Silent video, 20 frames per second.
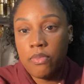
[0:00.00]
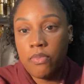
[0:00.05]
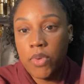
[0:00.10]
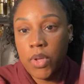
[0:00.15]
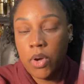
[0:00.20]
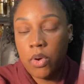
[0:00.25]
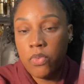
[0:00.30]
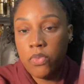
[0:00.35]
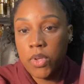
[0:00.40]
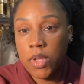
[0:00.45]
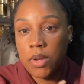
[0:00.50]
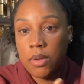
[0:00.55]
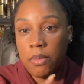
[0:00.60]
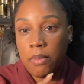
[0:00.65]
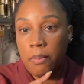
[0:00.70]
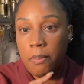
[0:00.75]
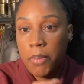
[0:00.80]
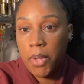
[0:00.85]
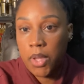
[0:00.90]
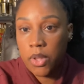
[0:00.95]
Velvet
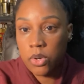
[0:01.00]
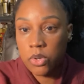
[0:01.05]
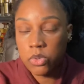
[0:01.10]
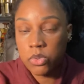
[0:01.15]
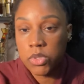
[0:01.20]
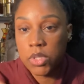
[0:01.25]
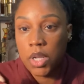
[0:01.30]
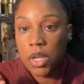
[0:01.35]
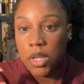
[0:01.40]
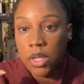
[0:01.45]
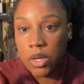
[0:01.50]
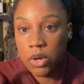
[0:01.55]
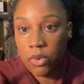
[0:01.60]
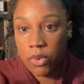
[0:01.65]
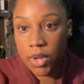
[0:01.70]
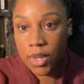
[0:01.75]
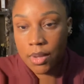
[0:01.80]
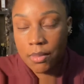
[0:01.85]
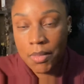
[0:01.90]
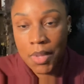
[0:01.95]
Petals La
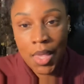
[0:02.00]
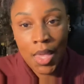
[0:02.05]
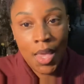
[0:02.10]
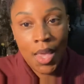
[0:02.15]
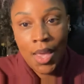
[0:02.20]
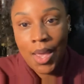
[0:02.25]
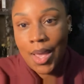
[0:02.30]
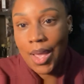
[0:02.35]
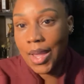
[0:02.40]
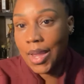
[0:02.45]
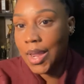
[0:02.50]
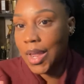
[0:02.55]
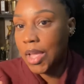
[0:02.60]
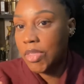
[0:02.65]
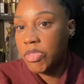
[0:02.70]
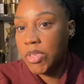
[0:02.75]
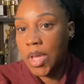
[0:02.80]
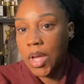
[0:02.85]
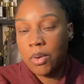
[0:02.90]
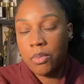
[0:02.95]
Creme. I
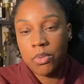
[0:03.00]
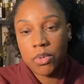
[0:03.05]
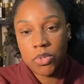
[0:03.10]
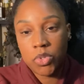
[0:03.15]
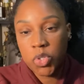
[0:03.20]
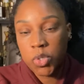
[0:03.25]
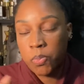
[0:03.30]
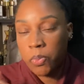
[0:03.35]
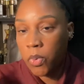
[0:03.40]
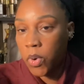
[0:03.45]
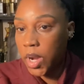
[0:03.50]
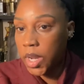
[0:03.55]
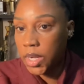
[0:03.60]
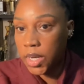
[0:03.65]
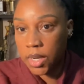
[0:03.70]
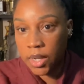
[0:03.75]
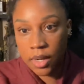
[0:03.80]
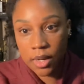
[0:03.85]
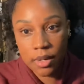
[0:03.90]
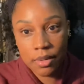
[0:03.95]
got that one, sprayed
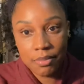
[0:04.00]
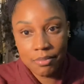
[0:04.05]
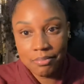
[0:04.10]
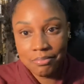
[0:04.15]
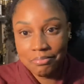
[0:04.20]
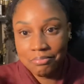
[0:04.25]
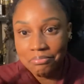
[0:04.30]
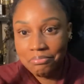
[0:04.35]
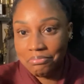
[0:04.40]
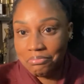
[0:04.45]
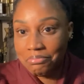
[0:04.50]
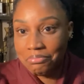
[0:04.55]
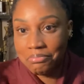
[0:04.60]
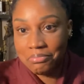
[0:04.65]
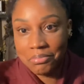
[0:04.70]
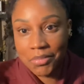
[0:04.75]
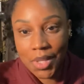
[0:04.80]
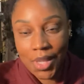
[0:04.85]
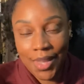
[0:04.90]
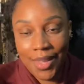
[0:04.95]
it up.
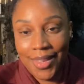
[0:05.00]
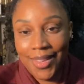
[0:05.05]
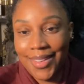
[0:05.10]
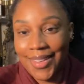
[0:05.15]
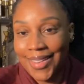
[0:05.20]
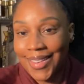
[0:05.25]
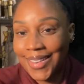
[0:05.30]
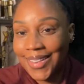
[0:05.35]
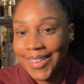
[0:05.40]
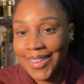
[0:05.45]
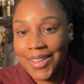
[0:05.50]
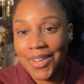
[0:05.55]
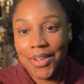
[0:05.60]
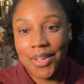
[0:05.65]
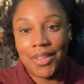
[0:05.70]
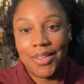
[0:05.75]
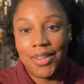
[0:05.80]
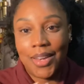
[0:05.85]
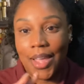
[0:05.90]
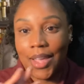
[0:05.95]
I
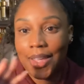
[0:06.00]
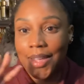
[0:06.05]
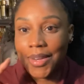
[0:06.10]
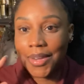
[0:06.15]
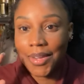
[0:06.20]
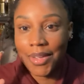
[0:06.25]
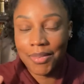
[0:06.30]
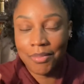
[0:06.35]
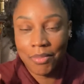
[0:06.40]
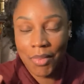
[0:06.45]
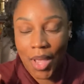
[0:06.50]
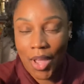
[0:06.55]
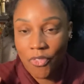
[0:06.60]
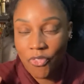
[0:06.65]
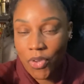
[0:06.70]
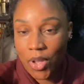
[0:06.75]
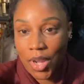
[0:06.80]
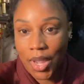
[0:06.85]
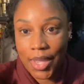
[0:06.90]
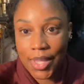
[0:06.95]

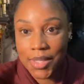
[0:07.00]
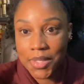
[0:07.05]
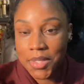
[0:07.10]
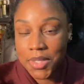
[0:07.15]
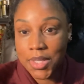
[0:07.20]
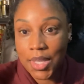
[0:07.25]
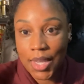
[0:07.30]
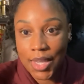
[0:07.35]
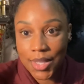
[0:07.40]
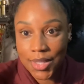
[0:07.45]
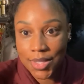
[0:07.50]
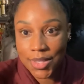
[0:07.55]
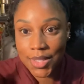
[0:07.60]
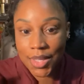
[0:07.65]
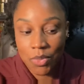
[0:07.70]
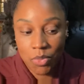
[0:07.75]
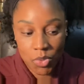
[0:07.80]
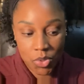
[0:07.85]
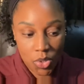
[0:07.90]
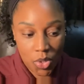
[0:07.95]
felt like in seconds
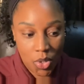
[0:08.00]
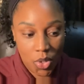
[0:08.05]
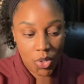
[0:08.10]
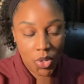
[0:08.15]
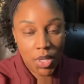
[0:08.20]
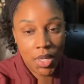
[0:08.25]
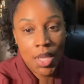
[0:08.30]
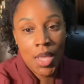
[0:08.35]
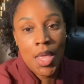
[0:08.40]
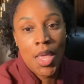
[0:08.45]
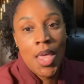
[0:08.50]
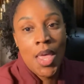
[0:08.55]
it was gone.